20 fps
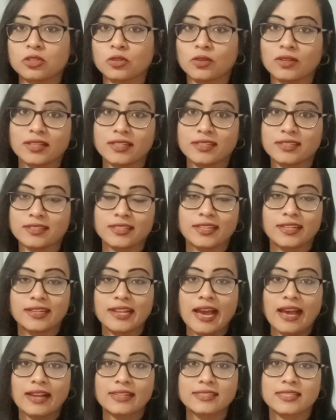it
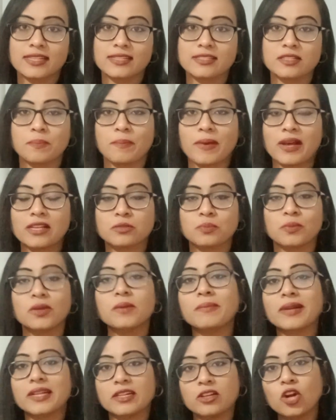acts as a passport
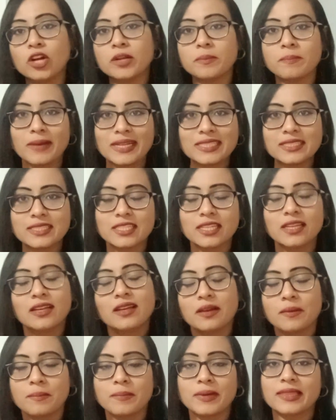but not much,
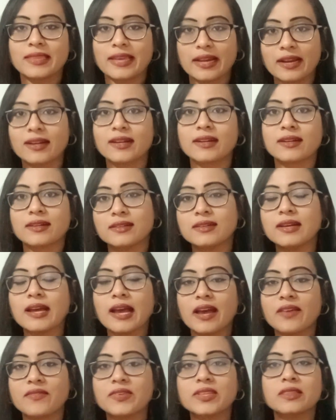but they are
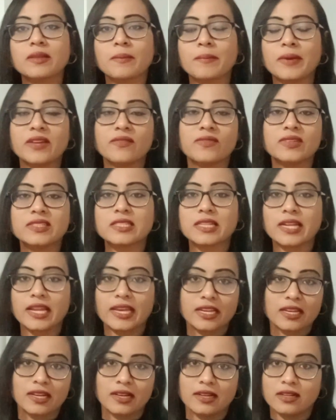having the benefits like
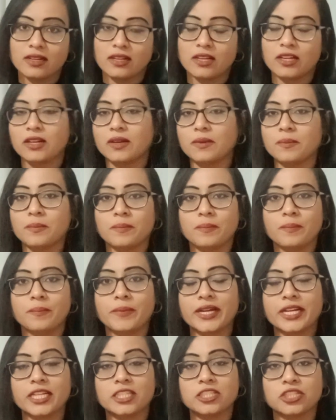
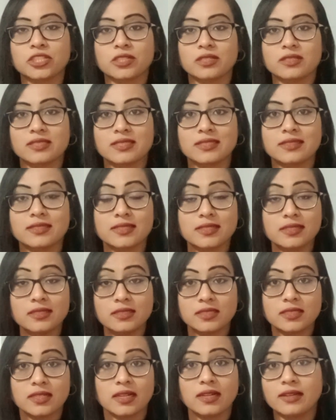British citizens
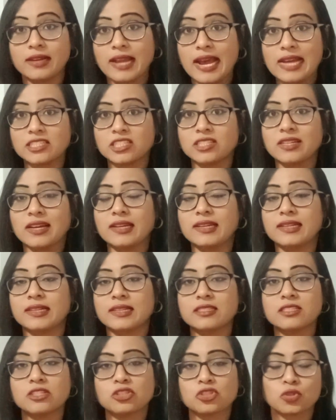and nationalities,
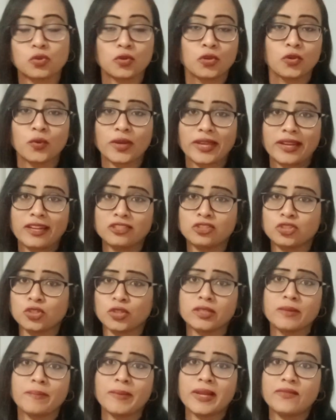so you can enjoy the
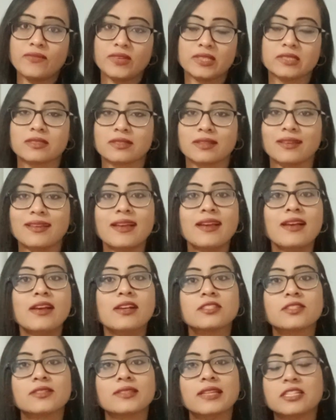benefits. So
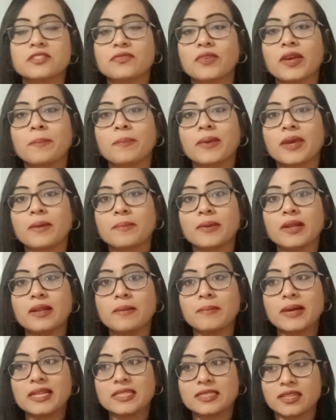that's why people,
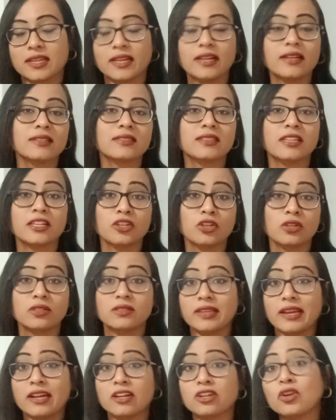but here they
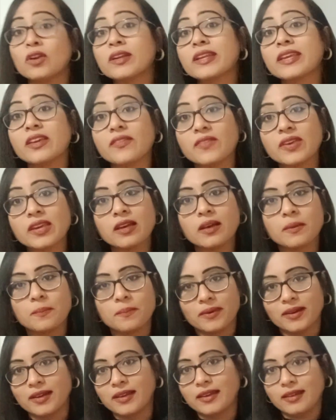are not giving
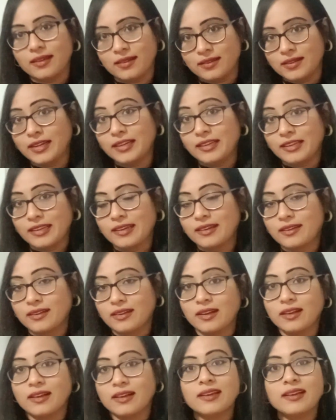up Indian
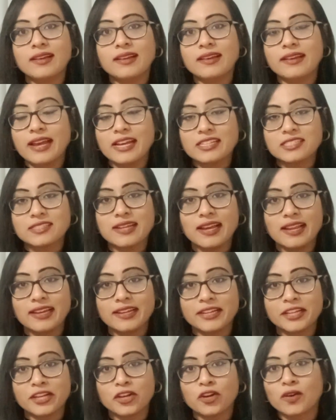
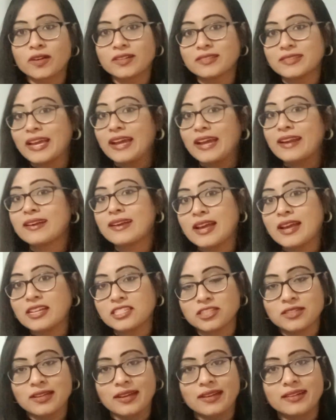nationality or their
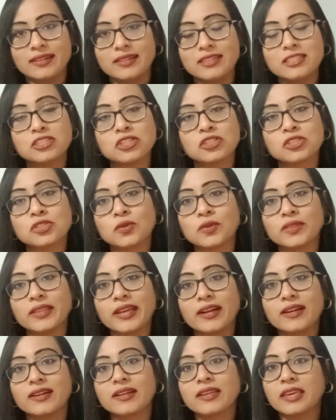nationalities, so they
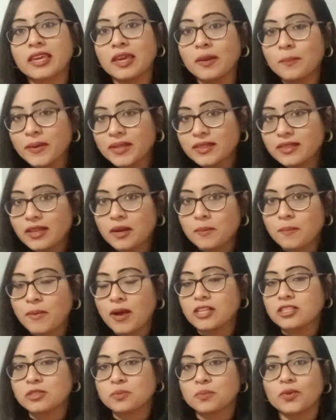are keeping their
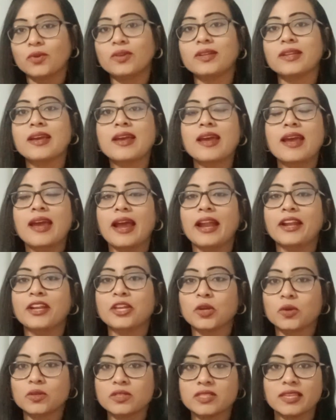passport and
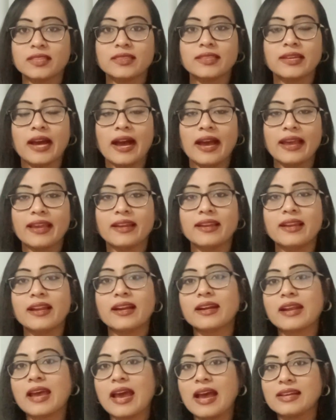using the ILR
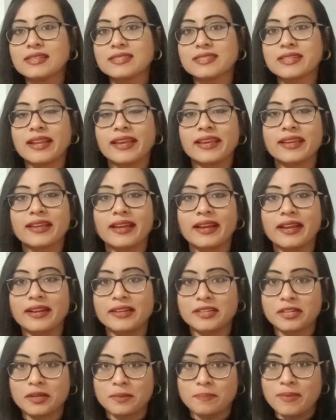as like an
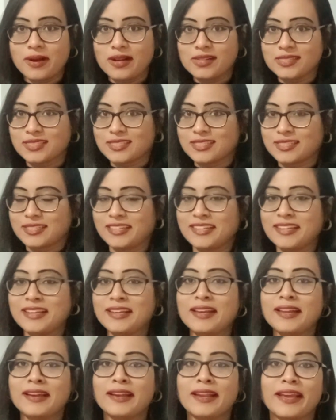entry pass.
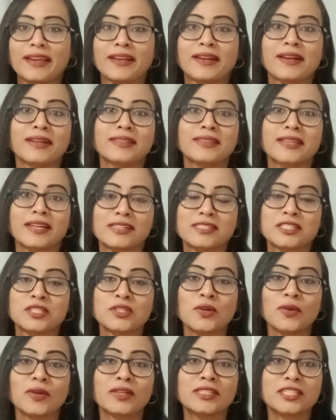Like there is no
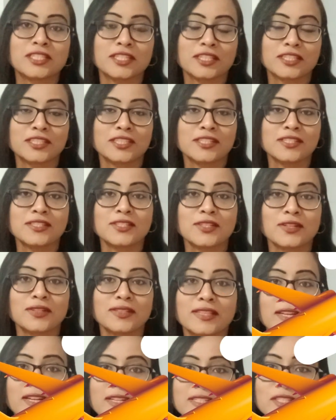restrictions or
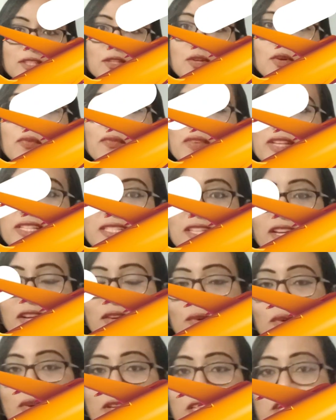there is no visa, no
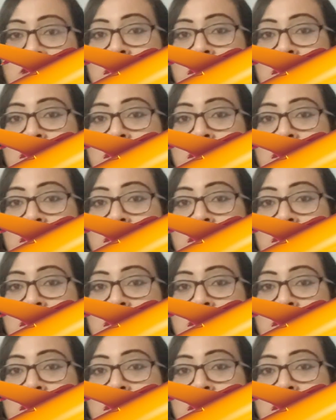need to